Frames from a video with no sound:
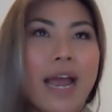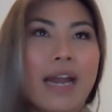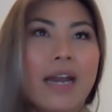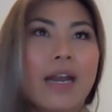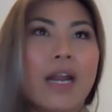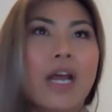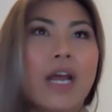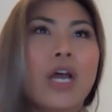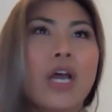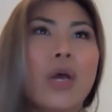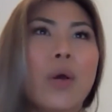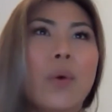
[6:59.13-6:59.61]

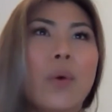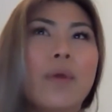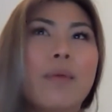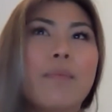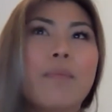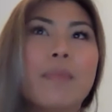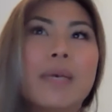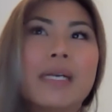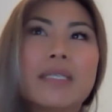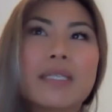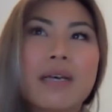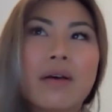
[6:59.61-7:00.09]
and we
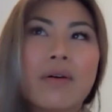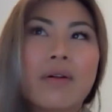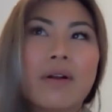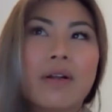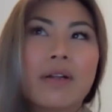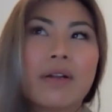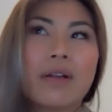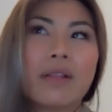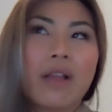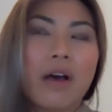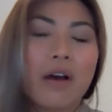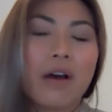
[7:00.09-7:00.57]
miss out
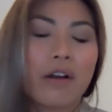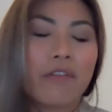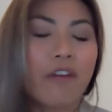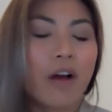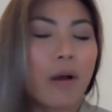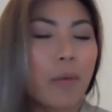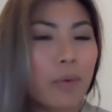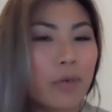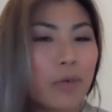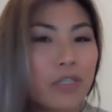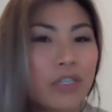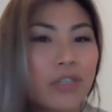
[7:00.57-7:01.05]
on a lot of
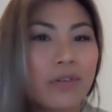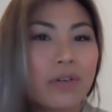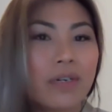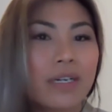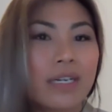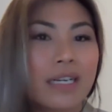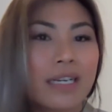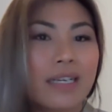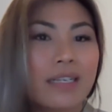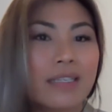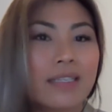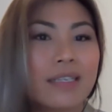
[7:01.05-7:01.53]

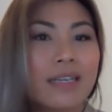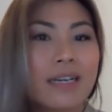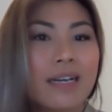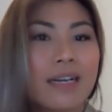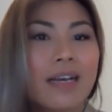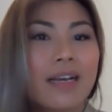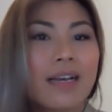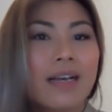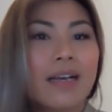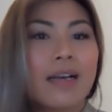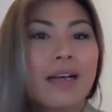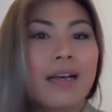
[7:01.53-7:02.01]
opportunities,
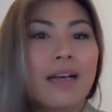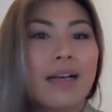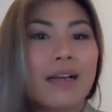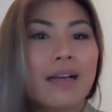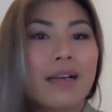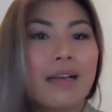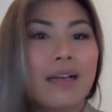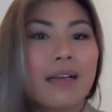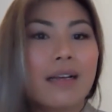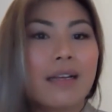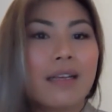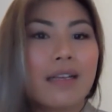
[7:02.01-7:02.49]

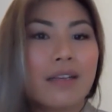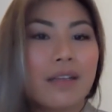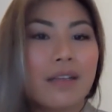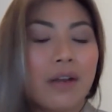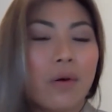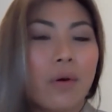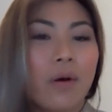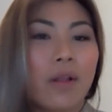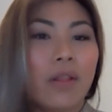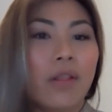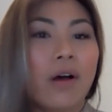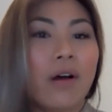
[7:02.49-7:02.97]

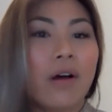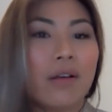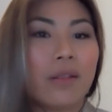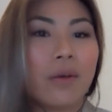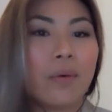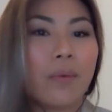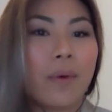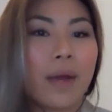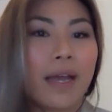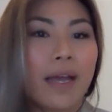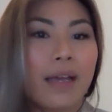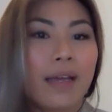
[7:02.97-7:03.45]
along
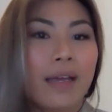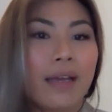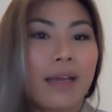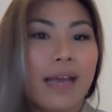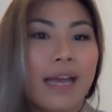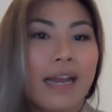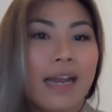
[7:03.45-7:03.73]
the way.